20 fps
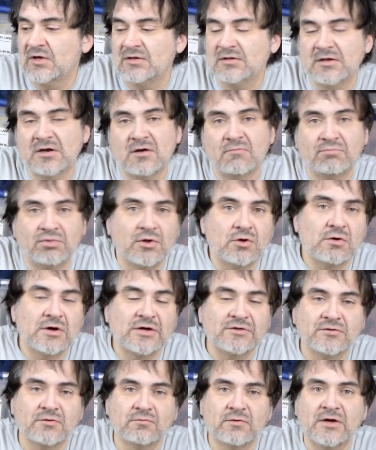and then I'll blow
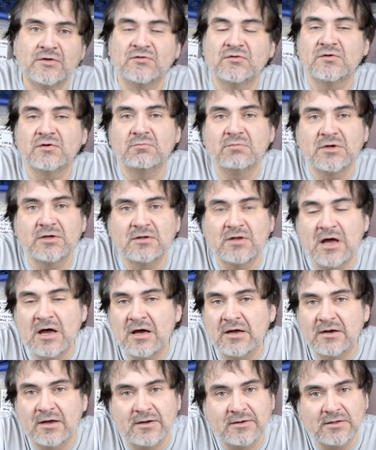out the rest in a big
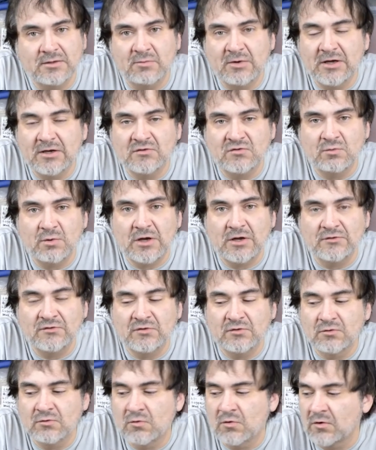lot on eBay as well
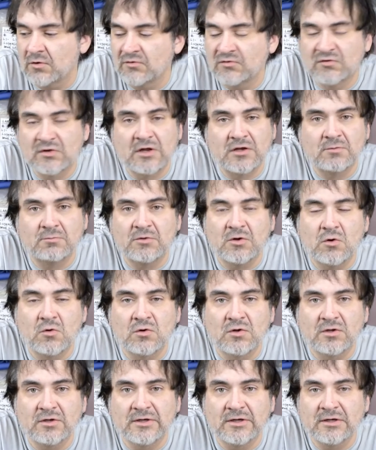too, or sell them
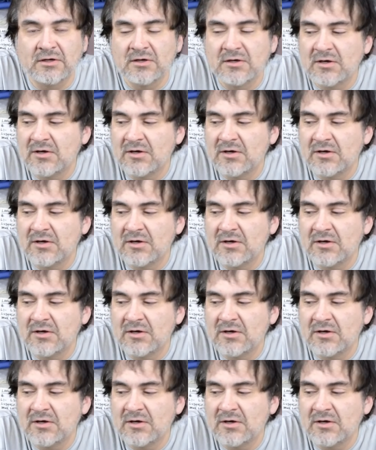locally.